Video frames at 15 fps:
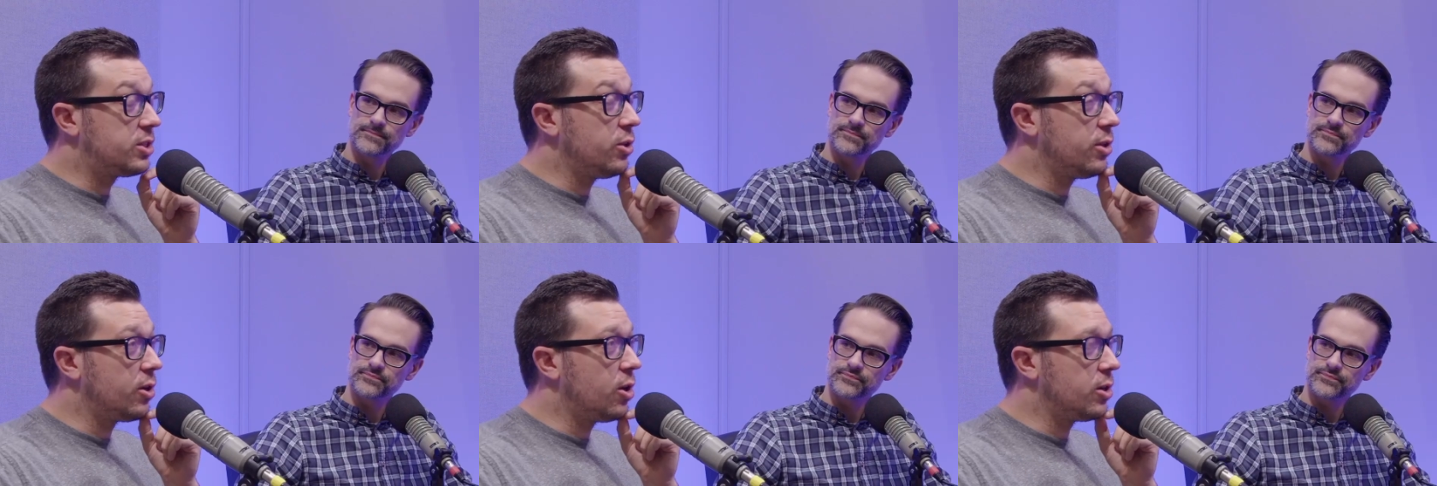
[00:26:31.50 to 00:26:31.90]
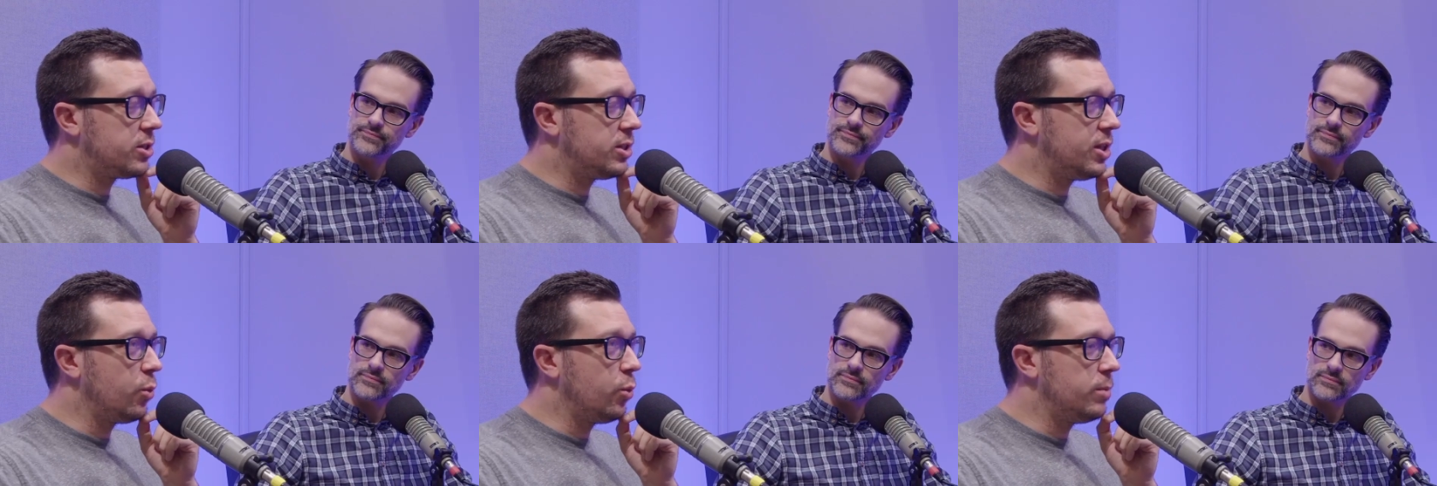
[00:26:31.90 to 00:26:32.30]
Speaker 1: there are
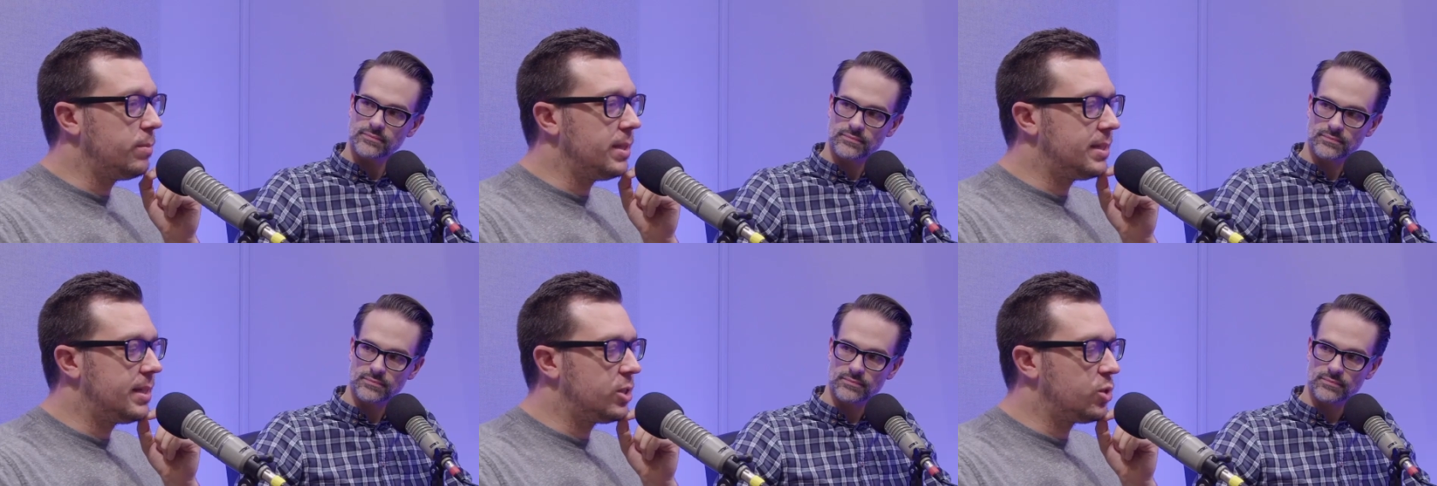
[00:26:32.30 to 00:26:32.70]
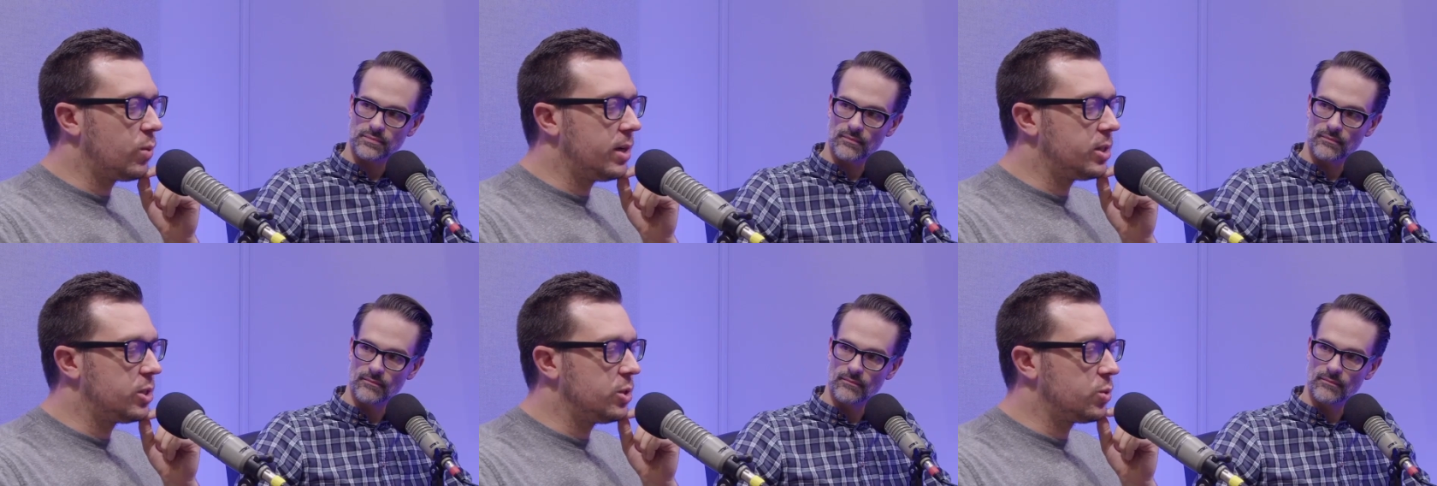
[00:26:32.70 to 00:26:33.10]
there would be
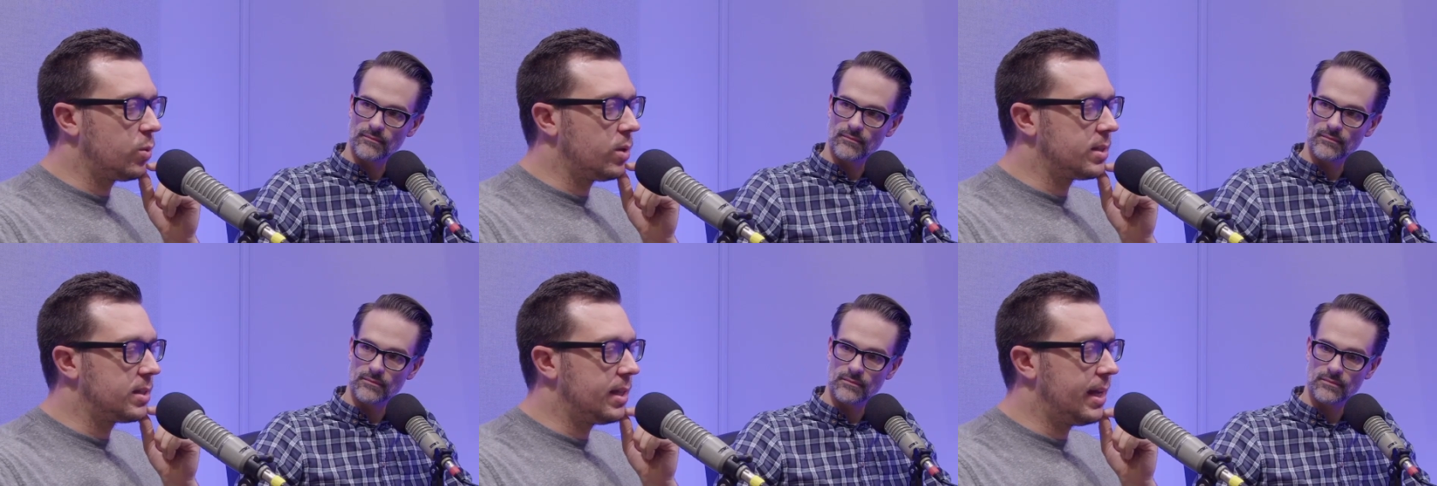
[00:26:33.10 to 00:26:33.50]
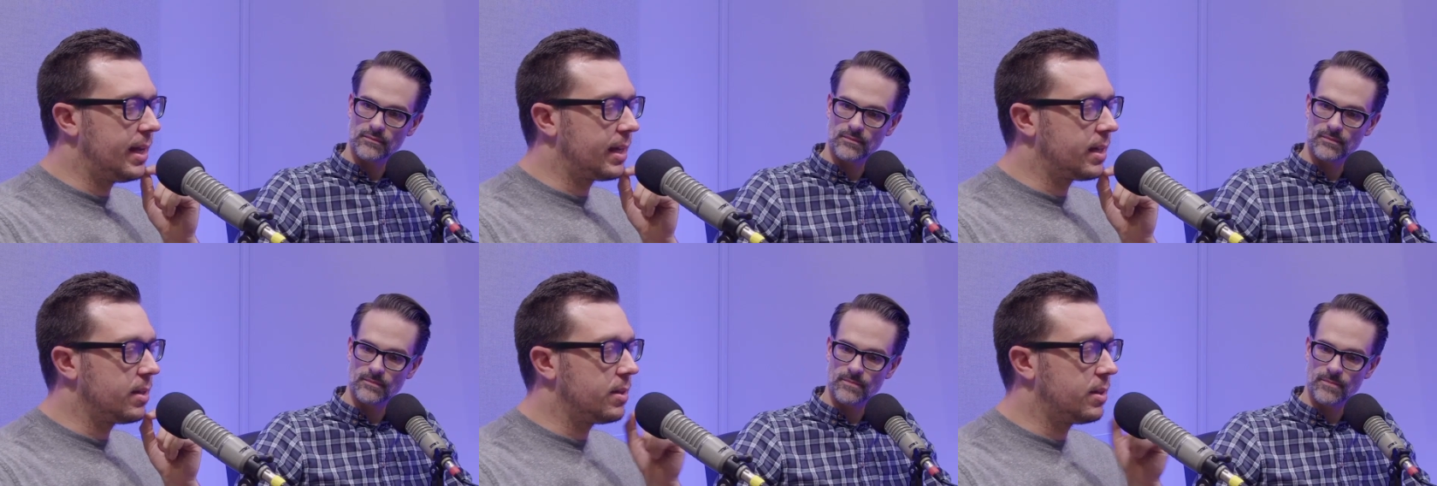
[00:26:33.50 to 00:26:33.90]
situations where it's like